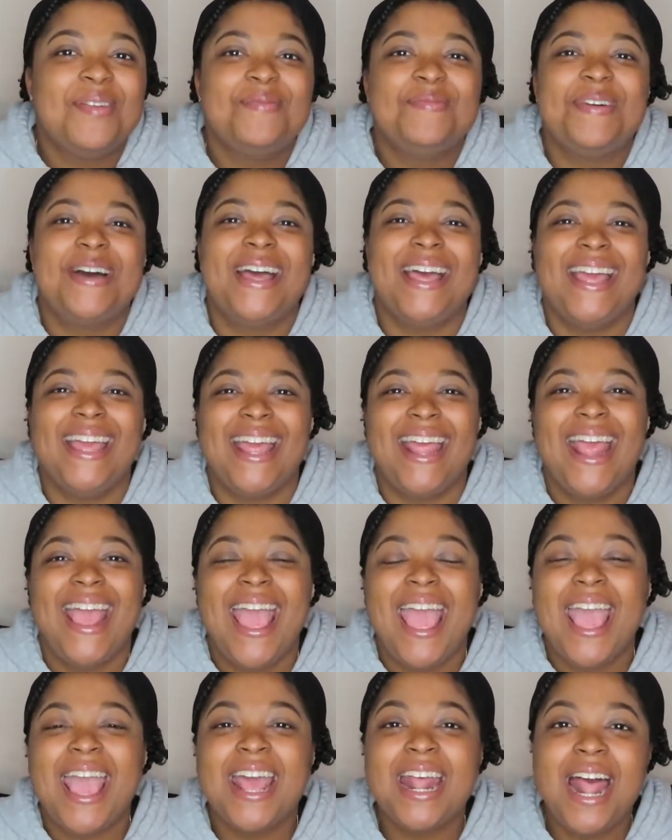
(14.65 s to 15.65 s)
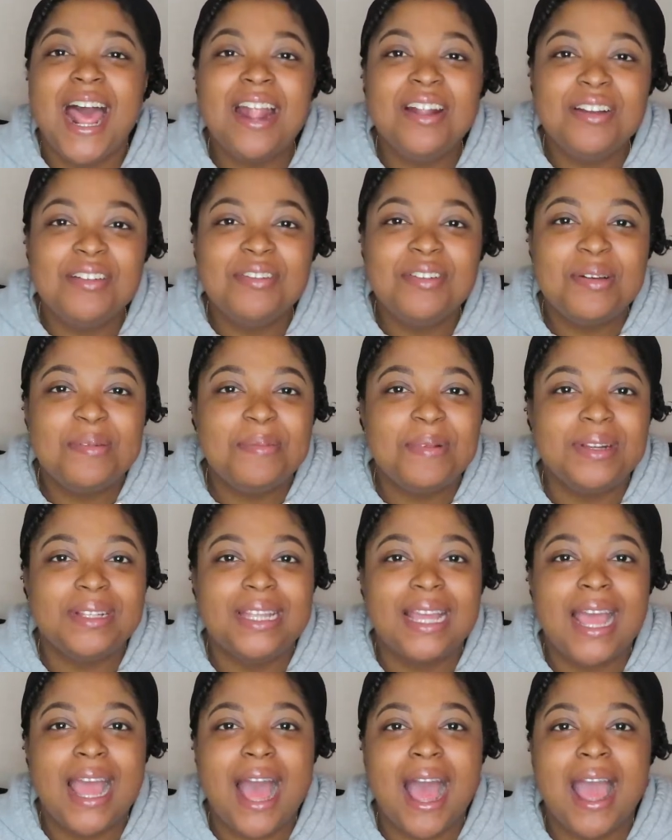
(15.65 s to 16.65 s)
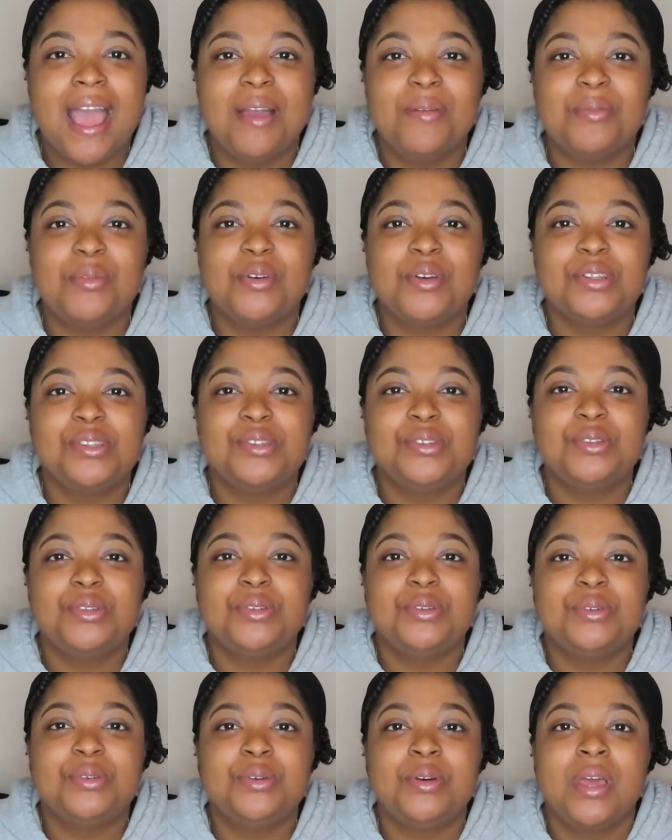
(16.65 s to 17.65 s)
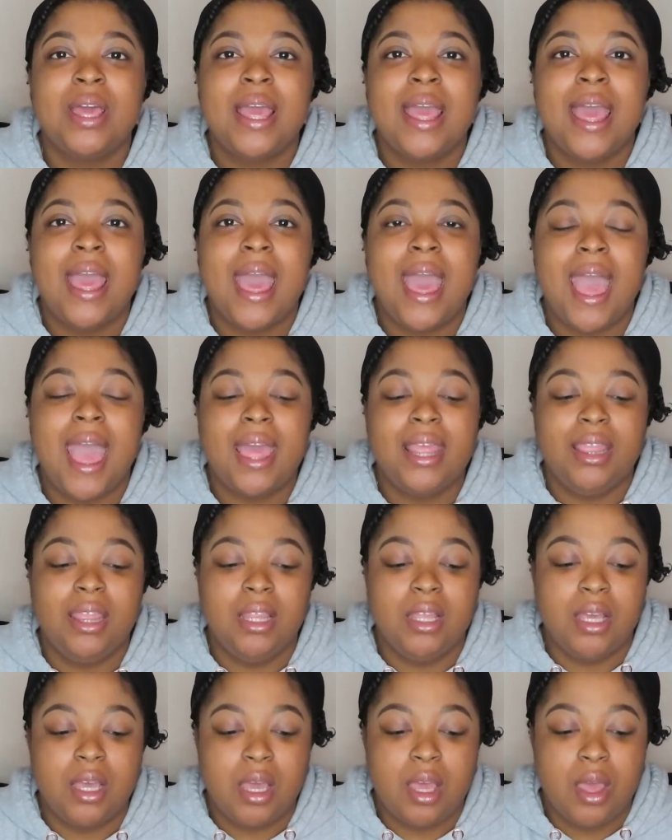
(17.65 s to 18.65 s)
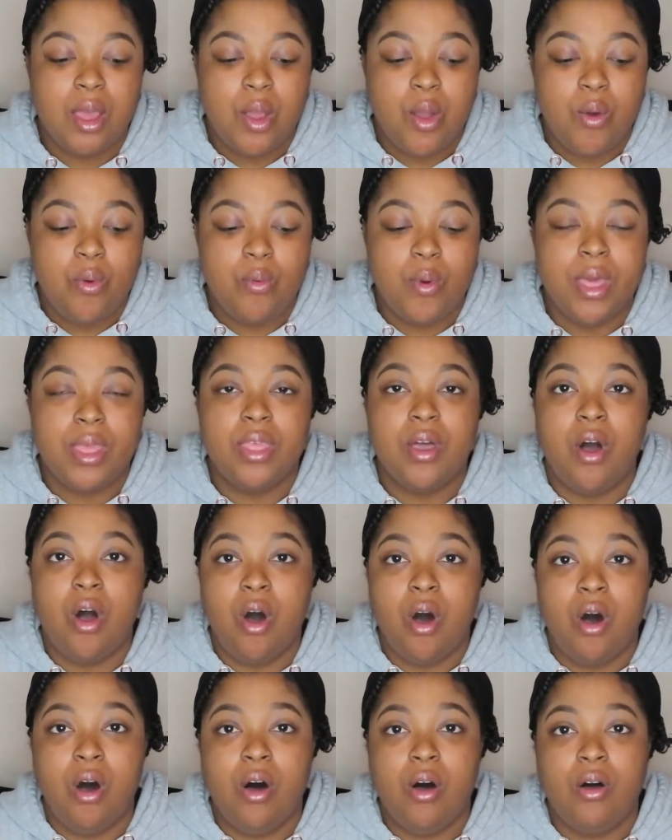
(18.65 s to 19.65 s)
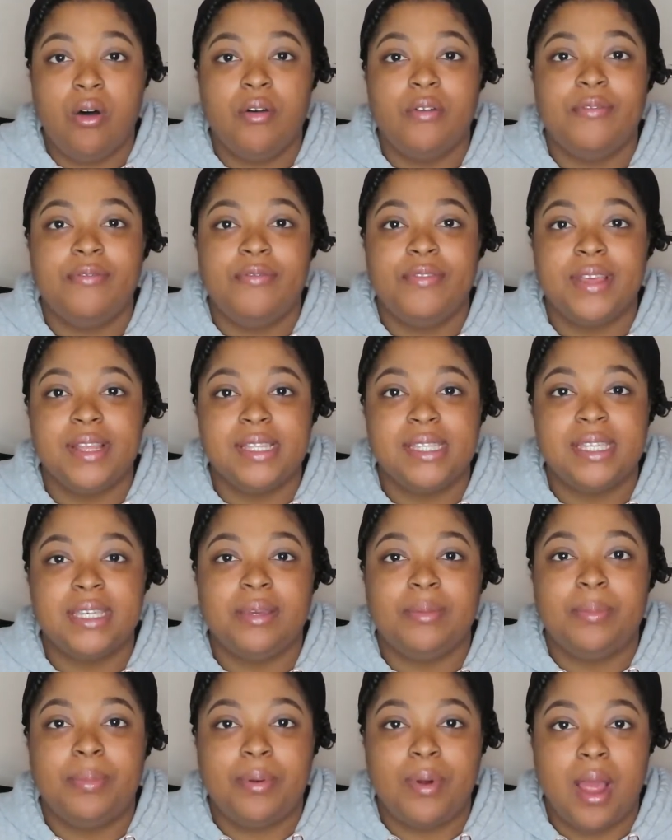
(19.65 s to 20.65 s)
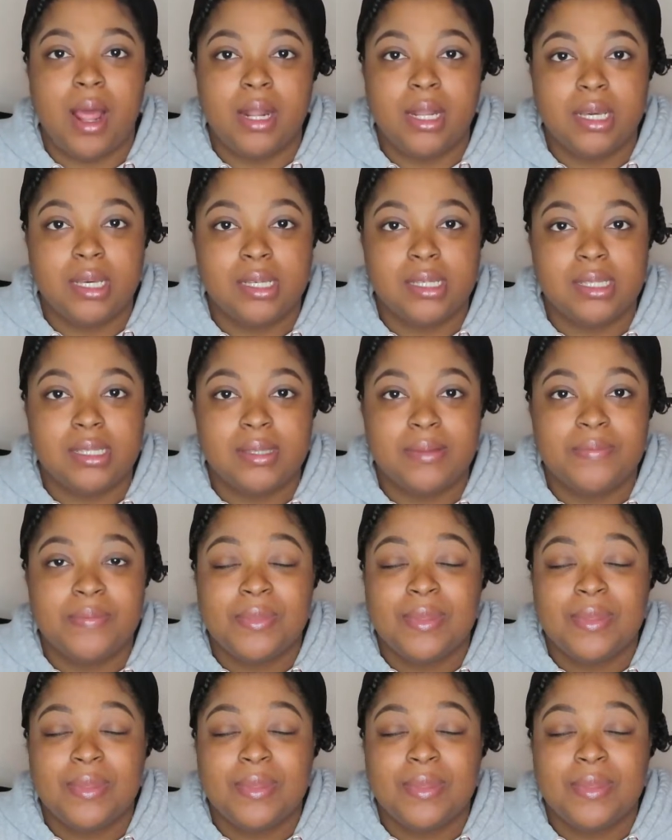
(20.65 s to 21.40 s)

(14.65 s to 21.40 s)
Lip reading: but in honor of her birthday, I am going to do a look with all Fenty products.